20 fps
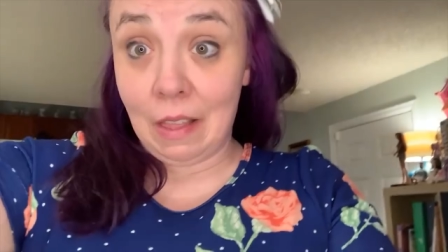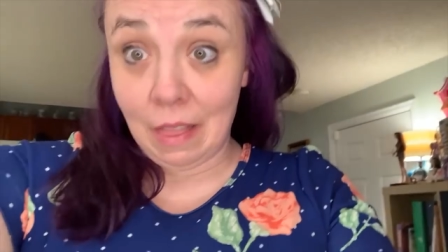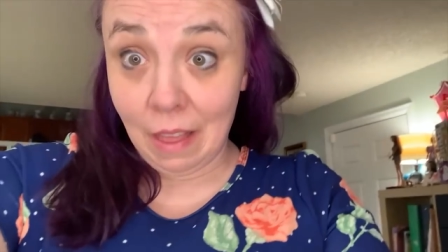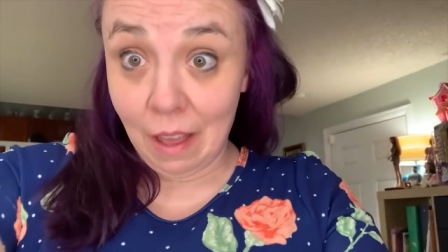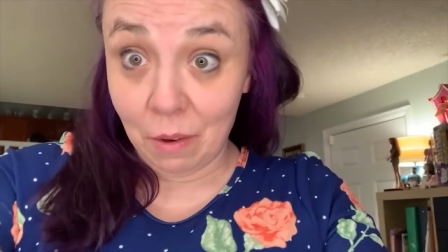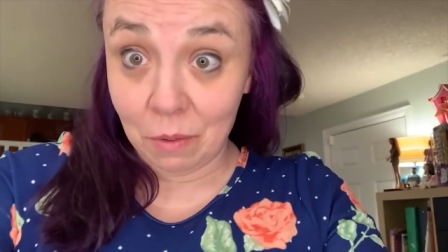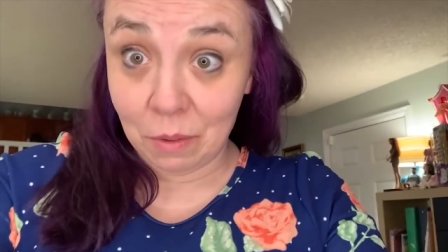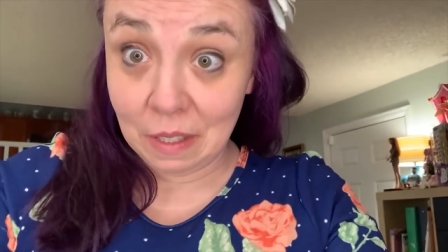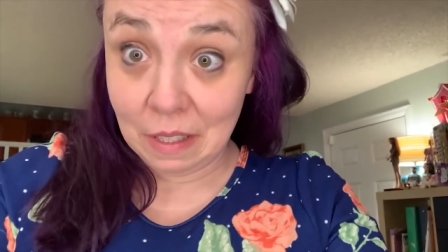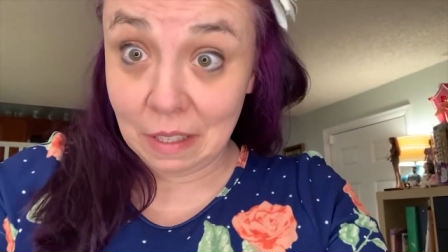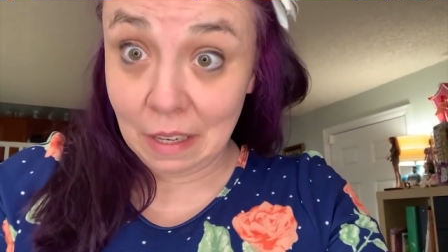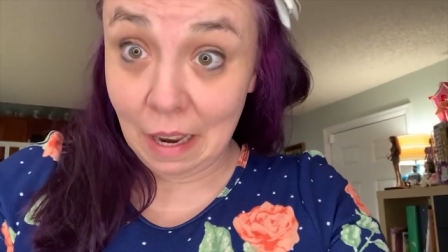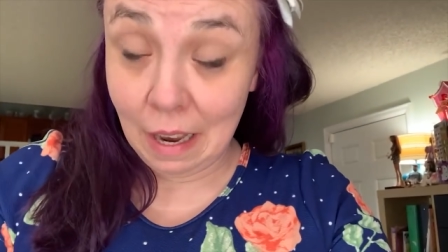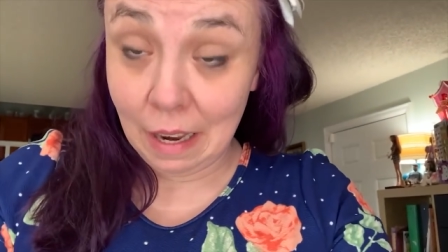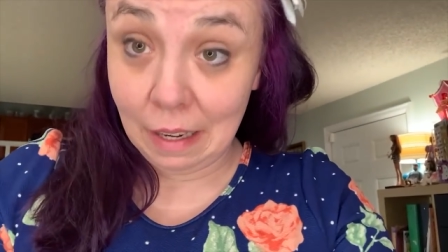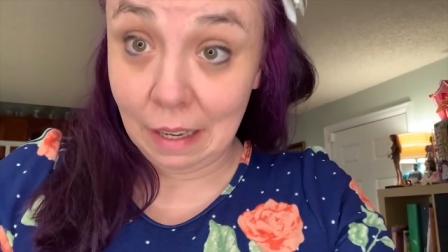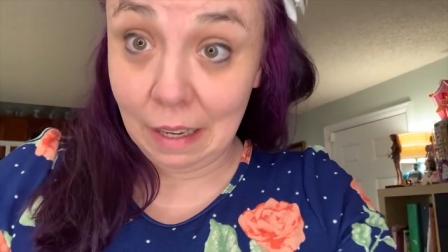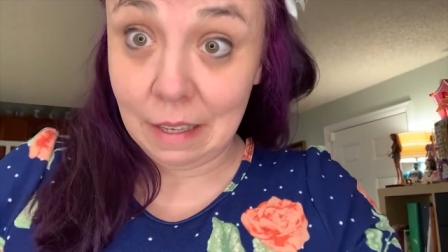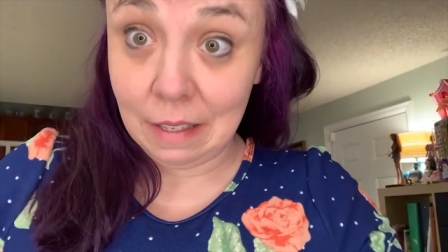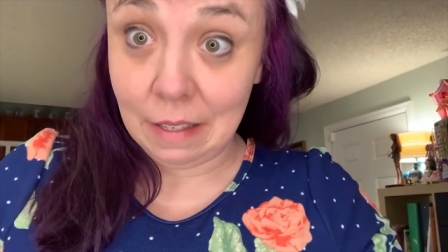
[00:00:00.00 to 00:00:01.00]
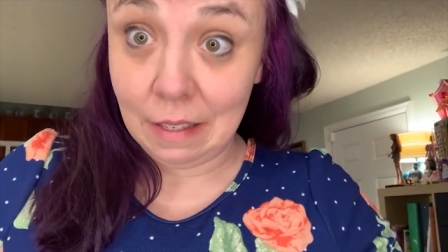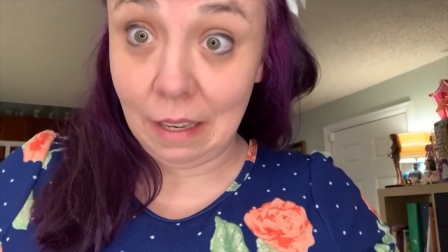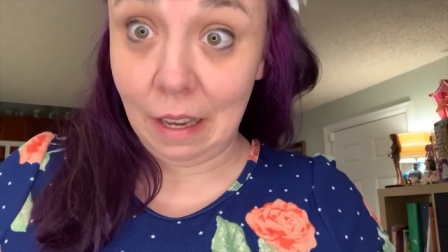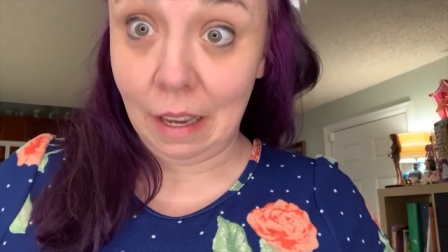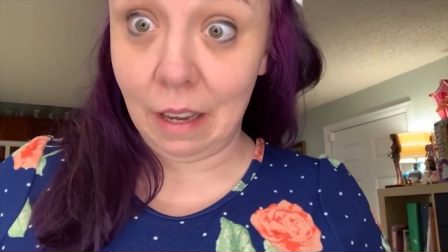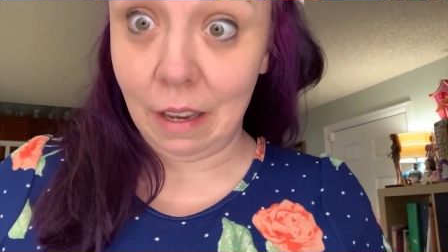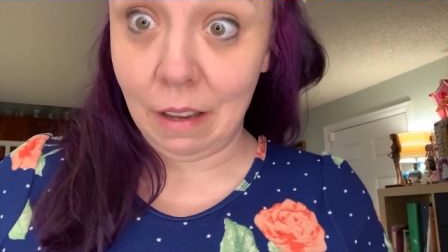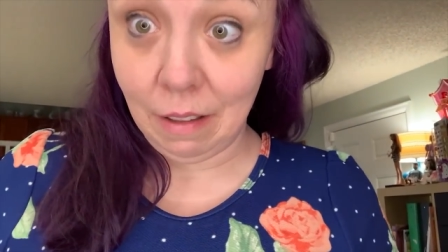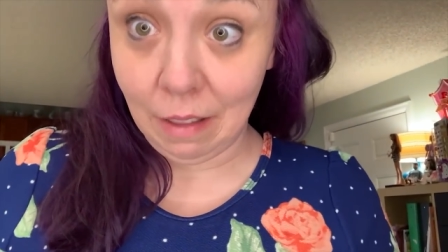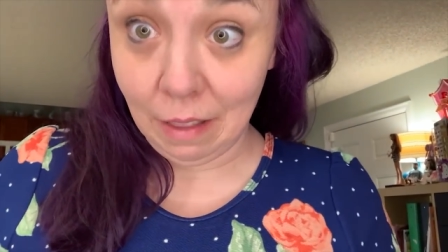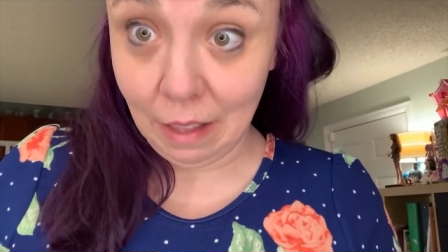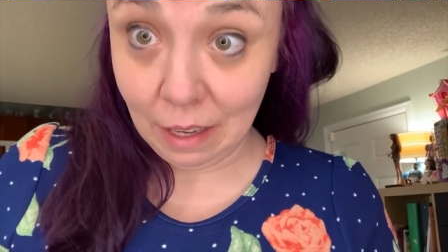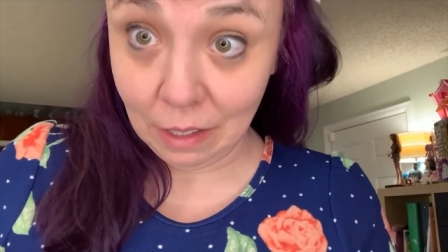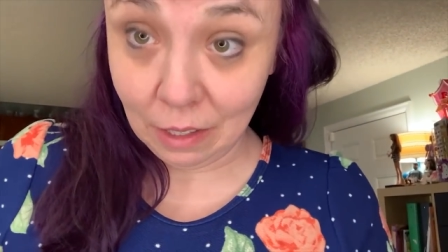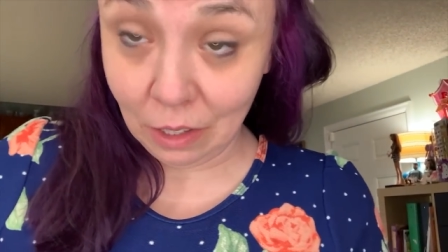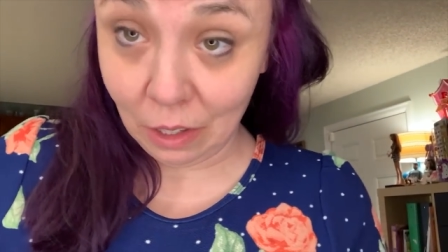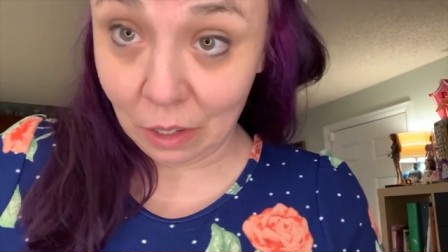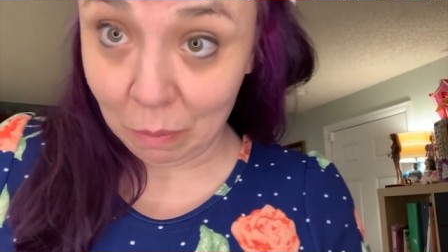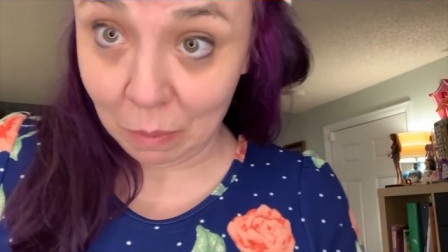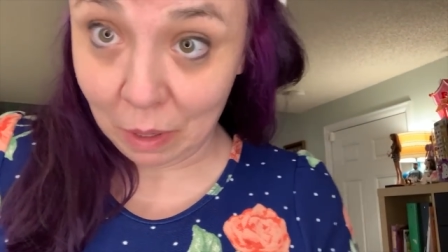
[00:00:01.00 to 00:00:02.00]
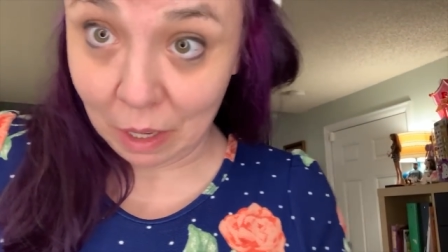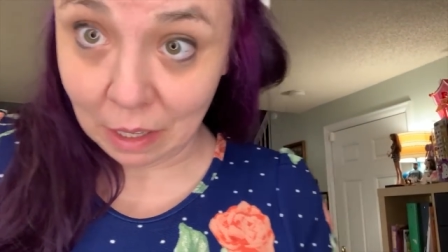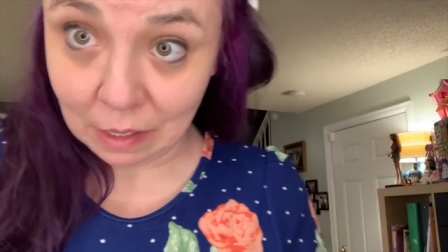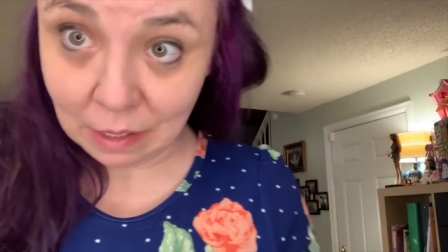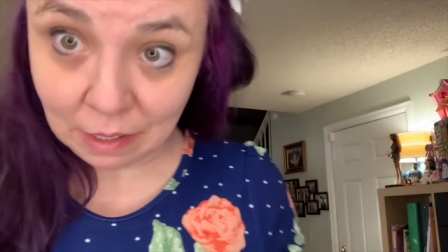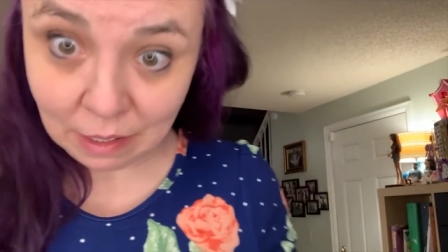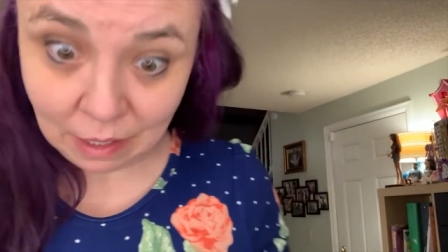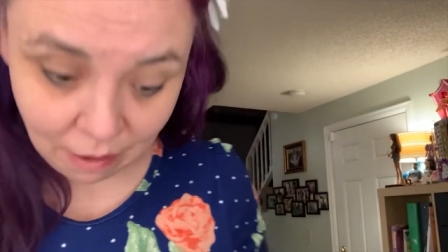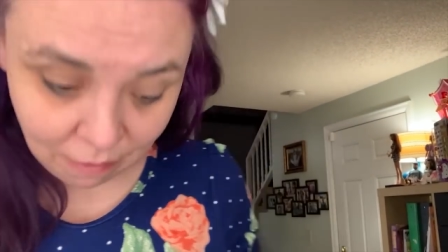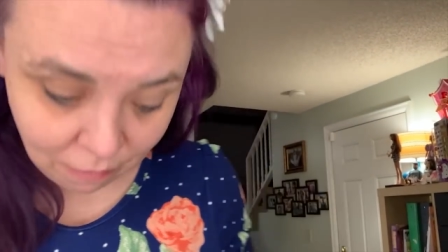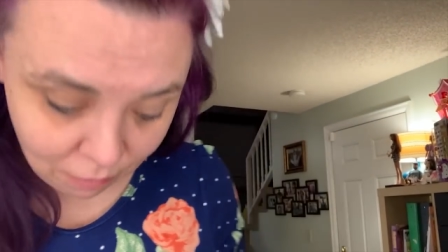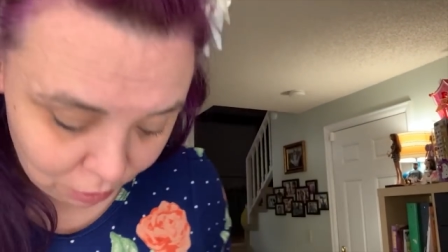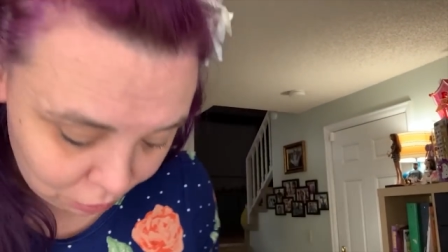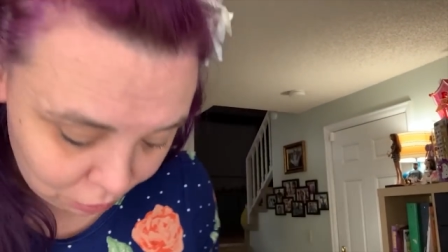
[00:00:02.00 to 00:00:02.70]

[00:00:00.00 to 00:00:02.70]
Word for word: That was not easy. That took me several